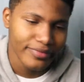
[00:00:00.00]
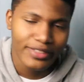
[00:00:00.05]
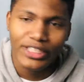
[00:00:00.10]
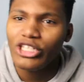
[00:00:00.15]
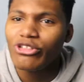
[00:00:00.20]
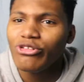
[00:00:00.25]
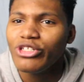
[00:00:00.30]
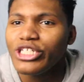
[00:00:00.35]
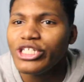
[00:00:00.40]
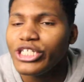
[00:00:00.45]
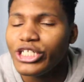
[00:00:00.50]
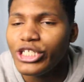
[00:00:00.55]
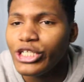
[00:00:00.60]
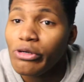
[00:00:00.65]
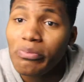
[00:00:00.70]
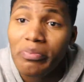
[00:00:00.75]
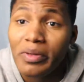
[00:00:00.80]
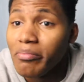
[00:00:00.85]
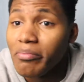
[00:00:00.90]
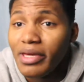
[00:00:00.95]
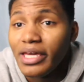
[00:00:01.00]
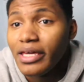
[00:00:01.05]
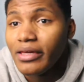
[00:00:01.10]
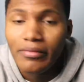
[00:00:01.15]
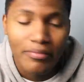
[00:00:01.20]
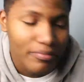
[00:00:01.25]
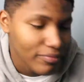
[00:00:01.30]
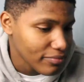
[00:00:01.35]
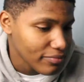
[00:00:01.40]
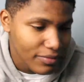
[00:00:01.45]
You just stupid, man.
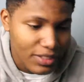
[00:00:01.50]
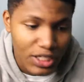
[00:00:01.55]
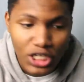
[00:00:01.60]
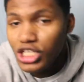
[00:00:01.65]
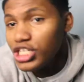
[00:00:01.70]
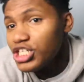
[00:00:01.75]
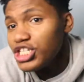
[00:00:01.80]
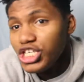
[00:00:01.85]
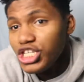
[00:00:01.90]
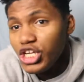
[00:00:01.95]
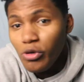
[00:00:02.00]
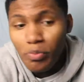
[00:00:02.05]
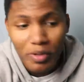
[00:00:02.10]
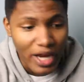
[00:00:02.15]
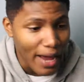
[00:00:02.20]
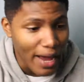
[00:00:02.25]
You just stupid.